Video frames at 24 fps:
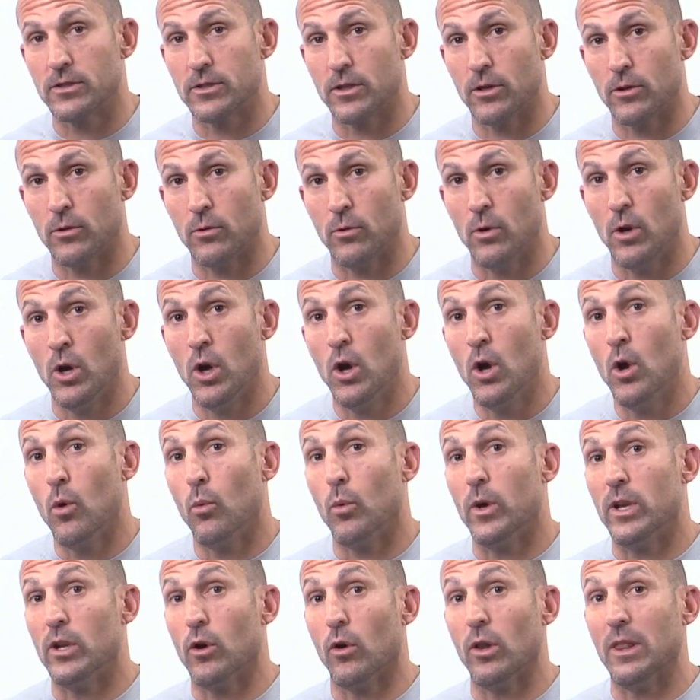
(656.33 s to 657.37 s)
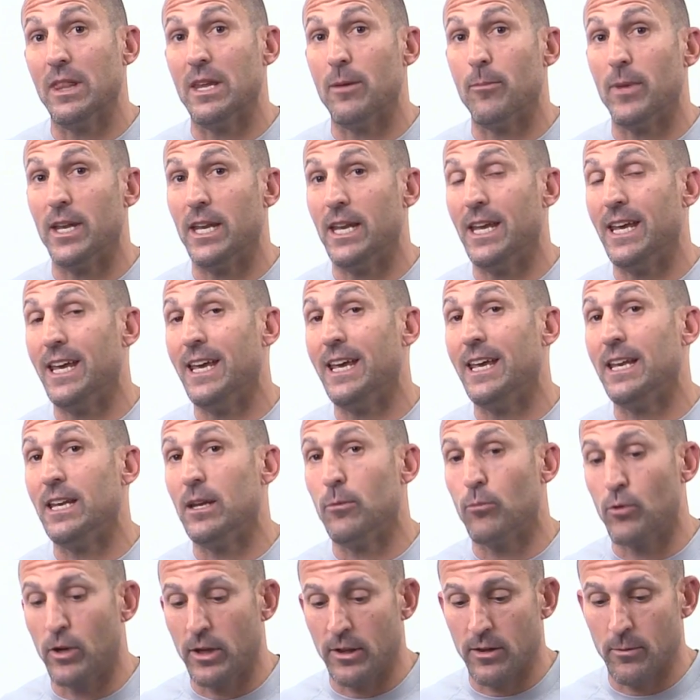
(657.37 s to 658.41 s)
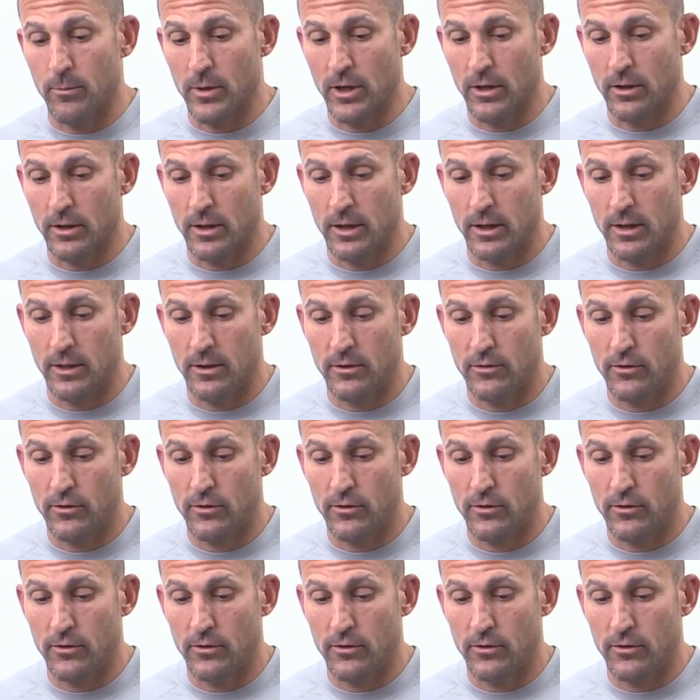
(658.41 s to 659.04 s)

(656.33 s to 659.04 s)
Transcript: So we don't limit any breathability.